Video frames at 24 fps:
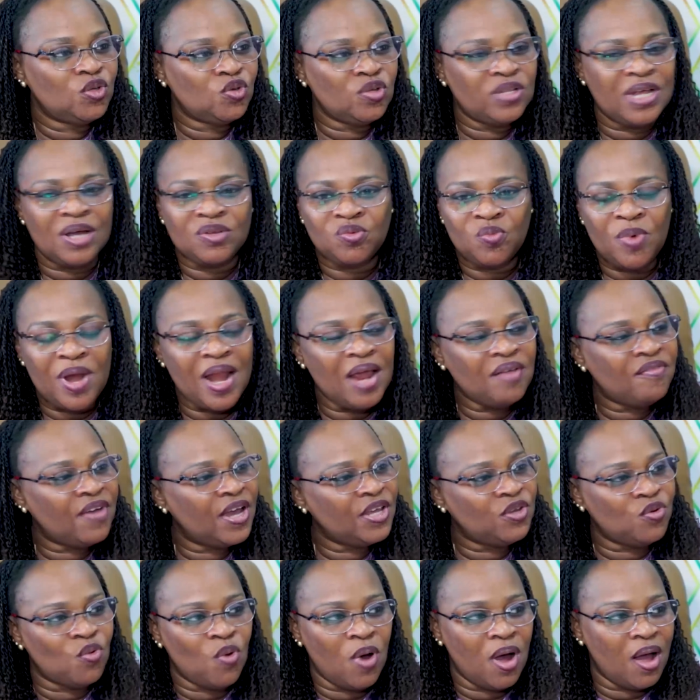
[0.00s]
so that wherever
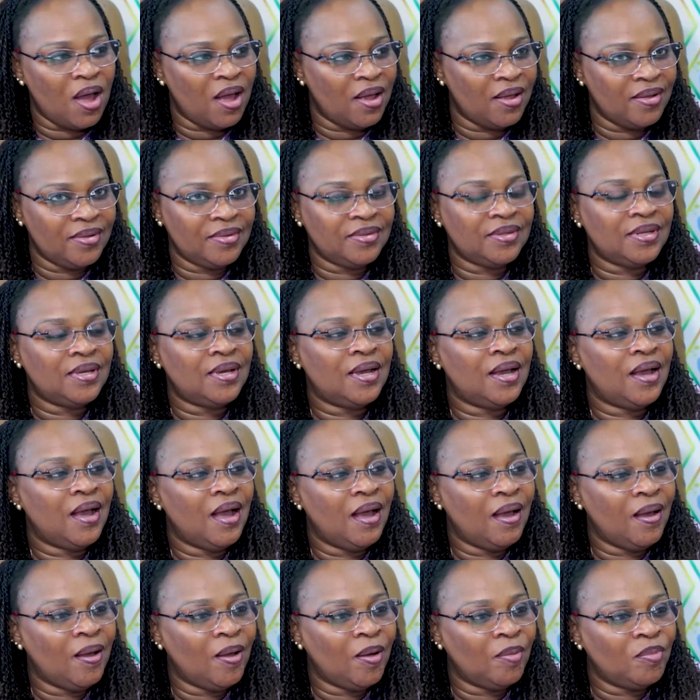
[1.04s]
you are
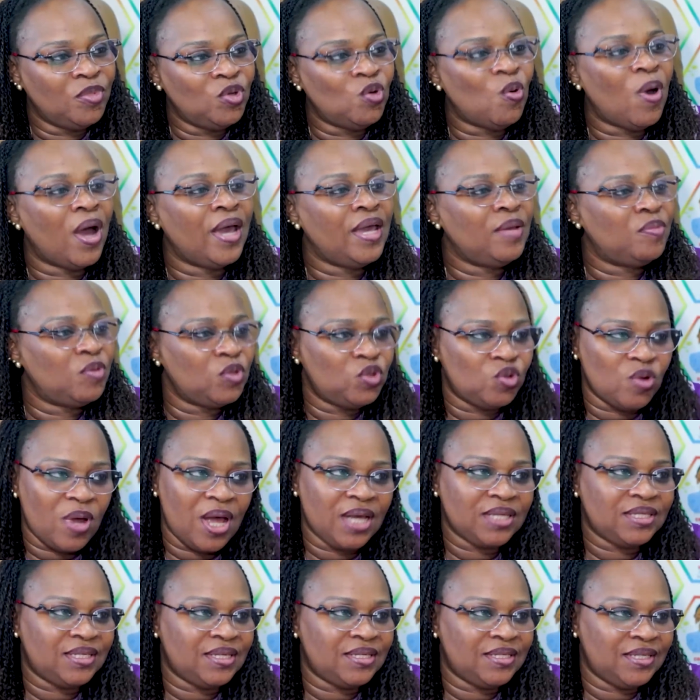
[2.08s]
able to
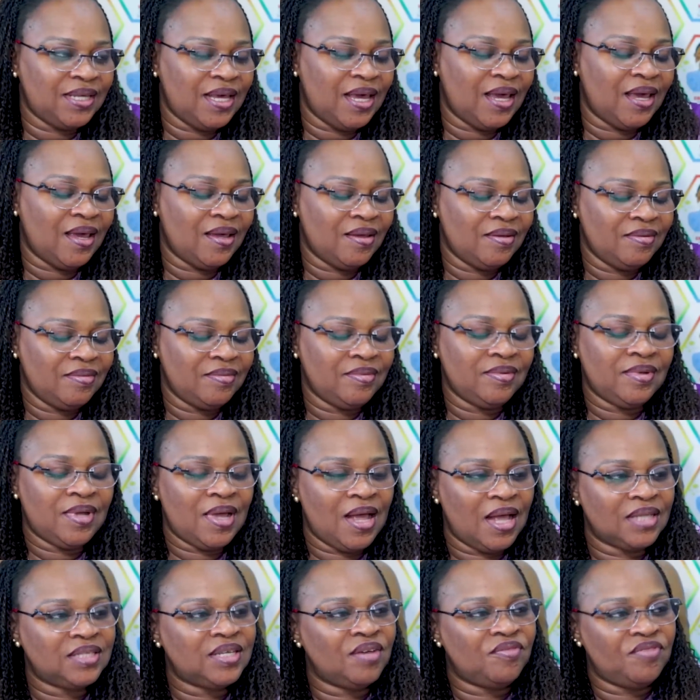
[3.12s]
access care
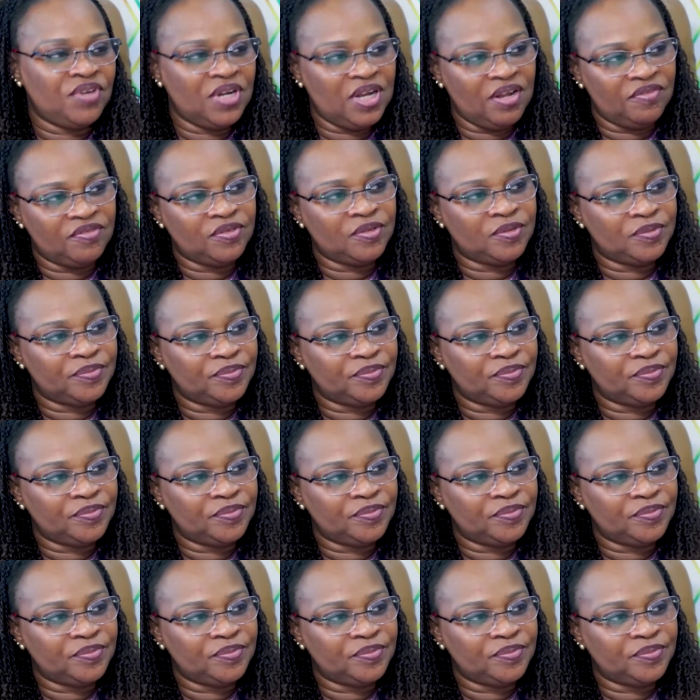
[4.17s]
at every level.